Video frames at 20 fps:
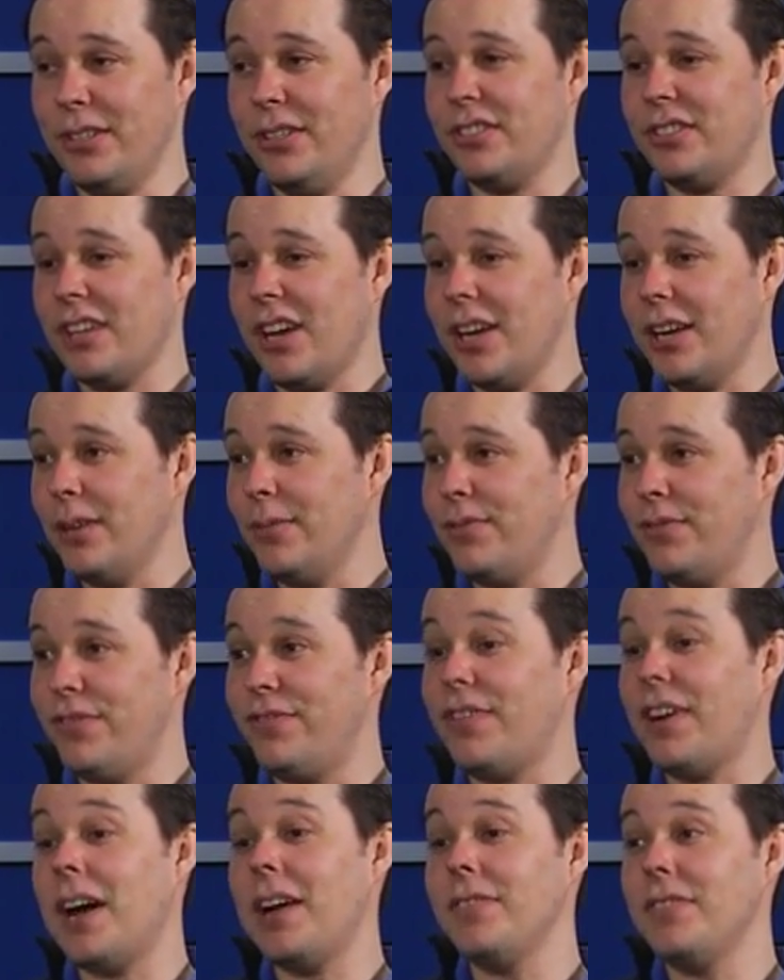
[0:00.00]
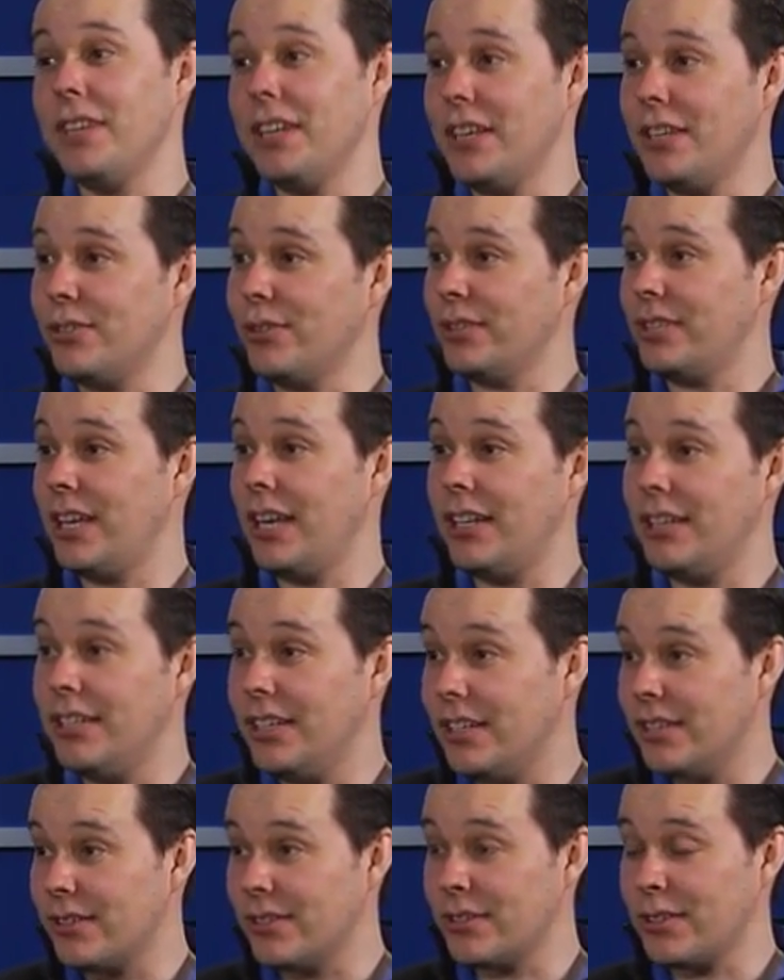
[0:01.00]
You sign up for 5 years or 10
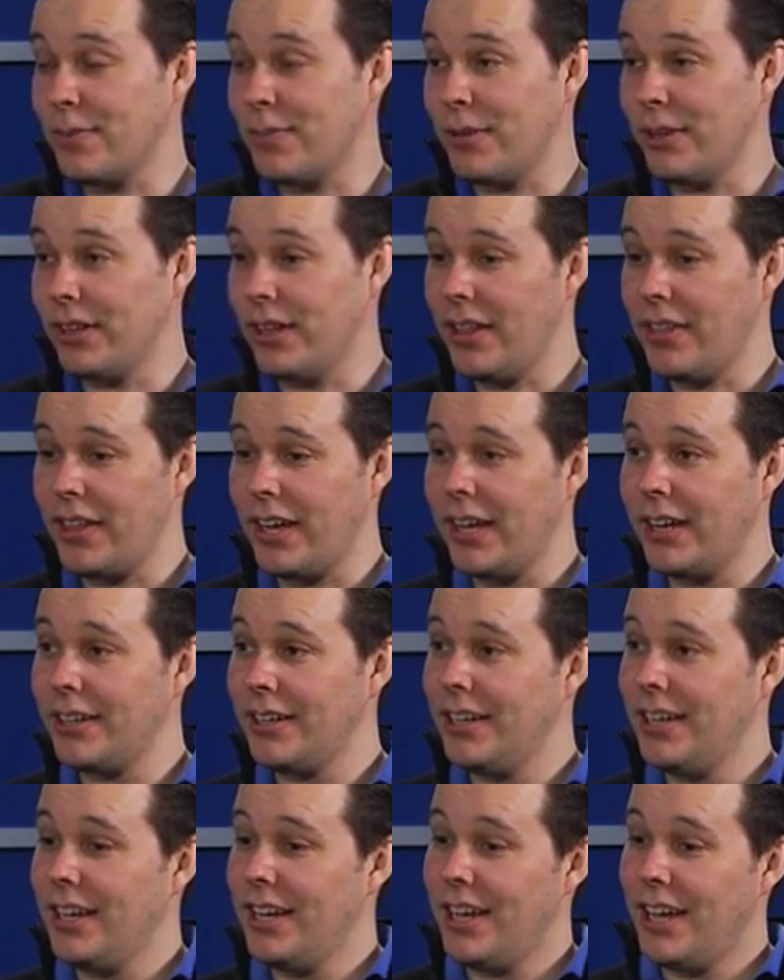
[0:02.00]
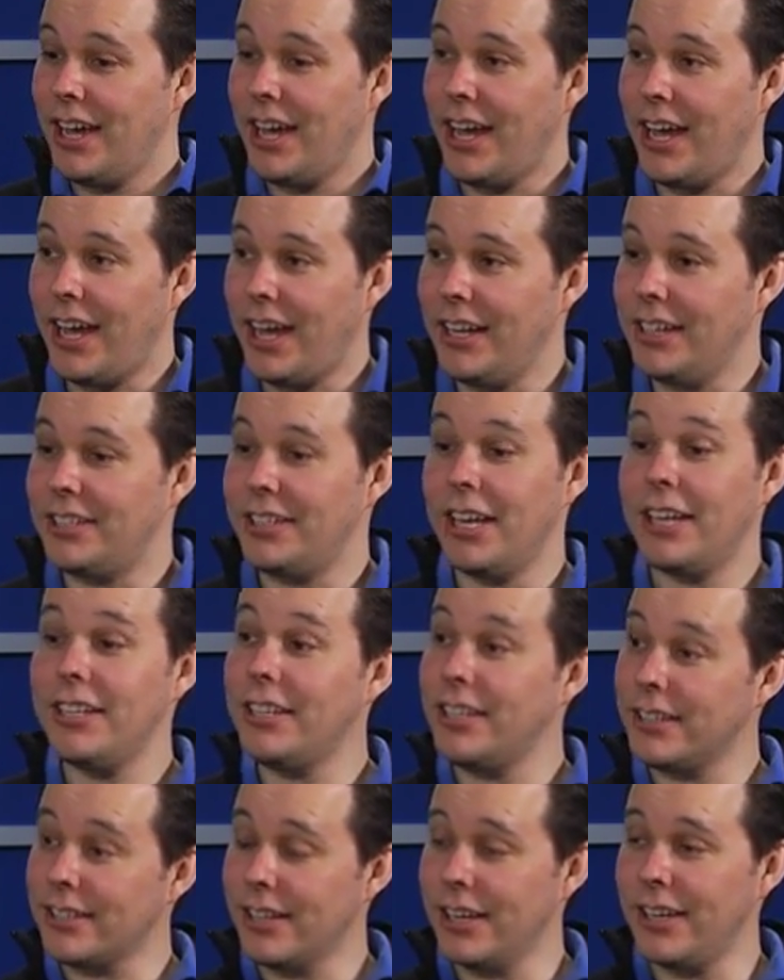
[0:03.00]
years or something like that, and 10
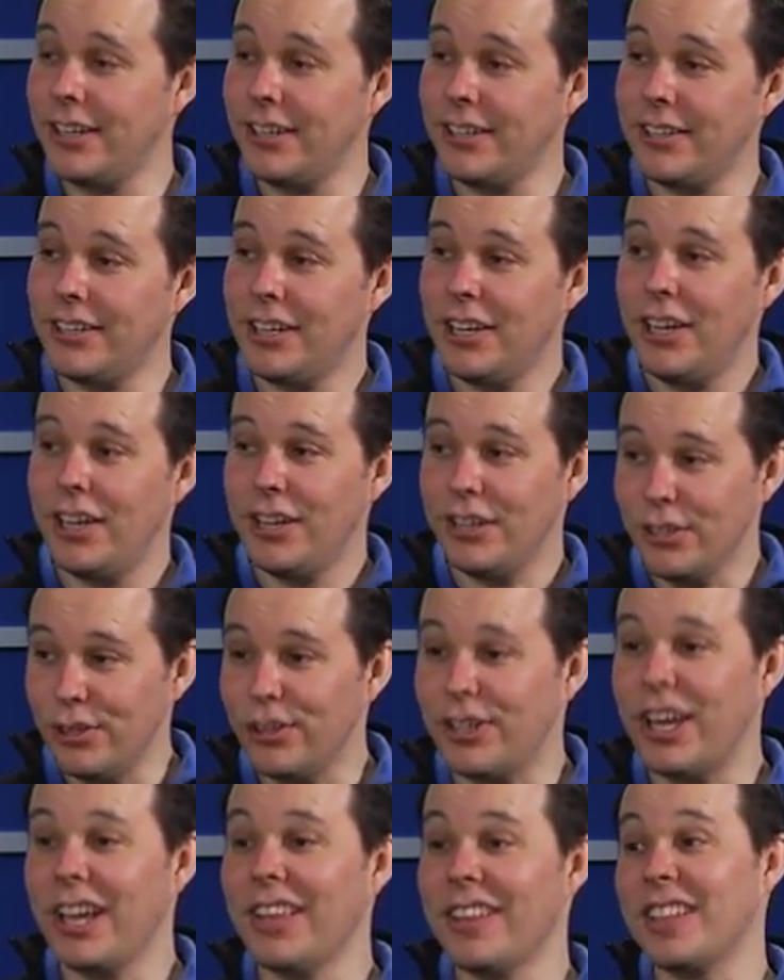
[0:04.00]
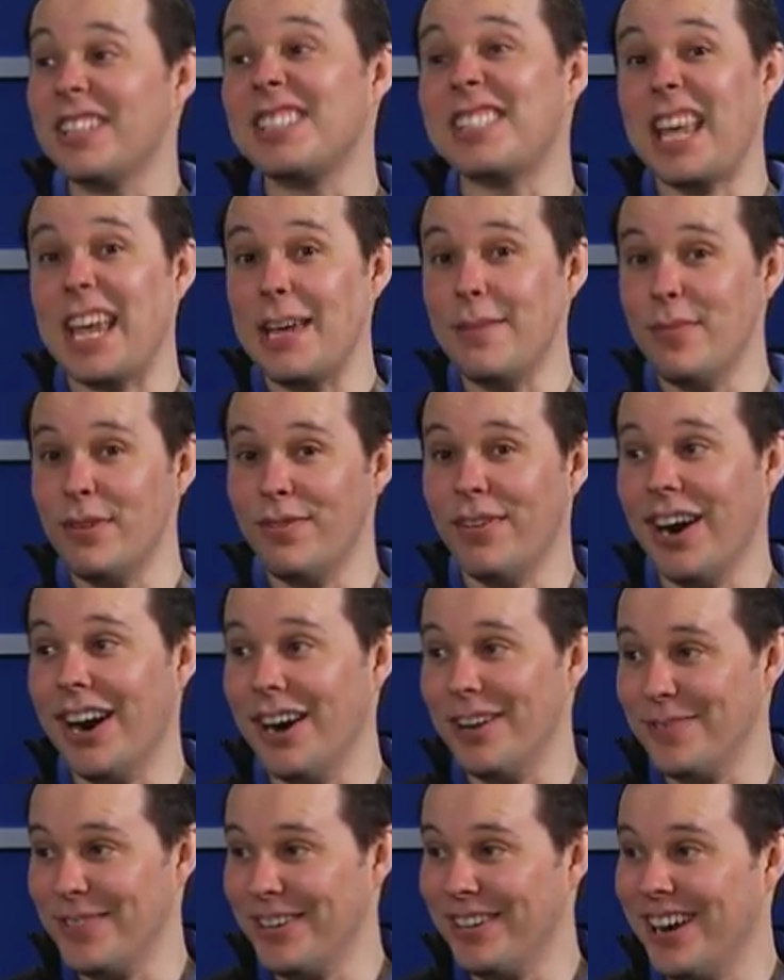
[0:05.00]
years later, you're looking at the same
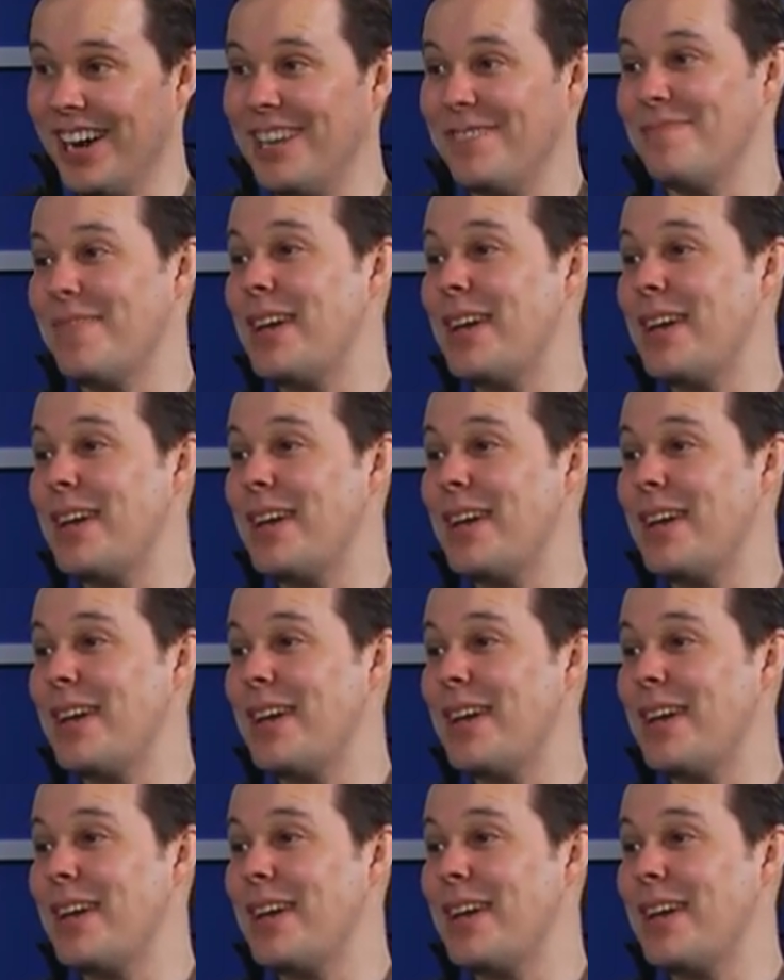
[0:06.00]
environment, right?